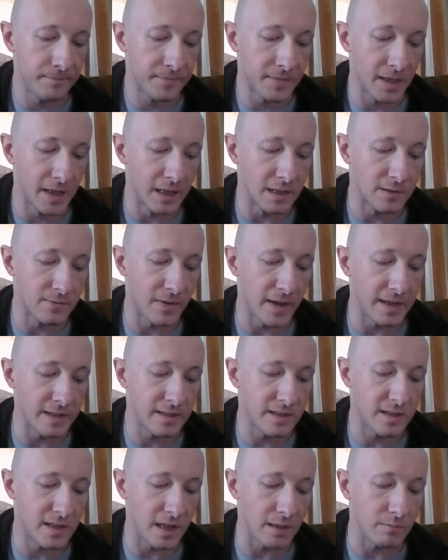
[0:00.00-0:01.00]
His face
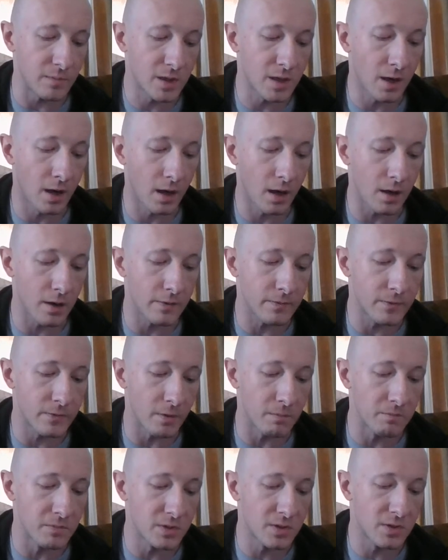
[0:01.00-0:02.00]
seemed carved
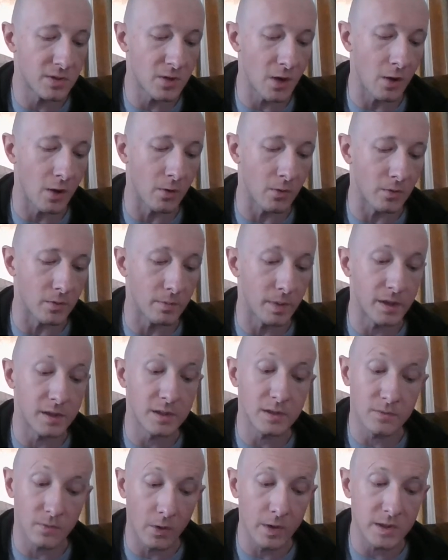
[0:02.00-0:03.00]
from stone, but
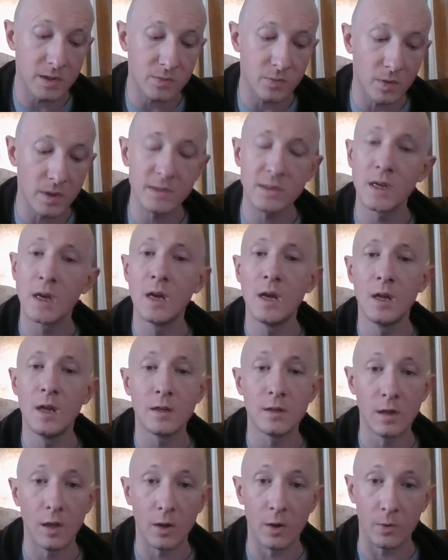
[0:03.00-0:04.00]
his voice was
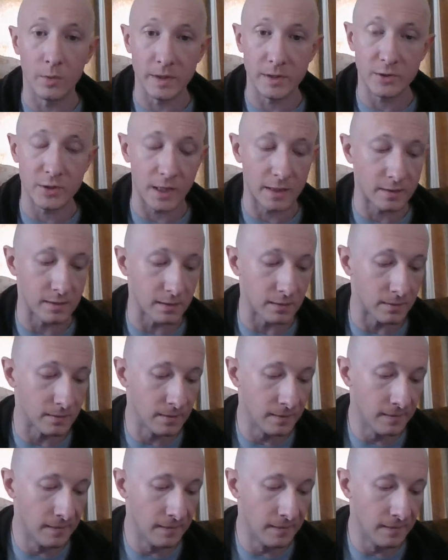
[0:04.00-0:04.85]
low and gentle.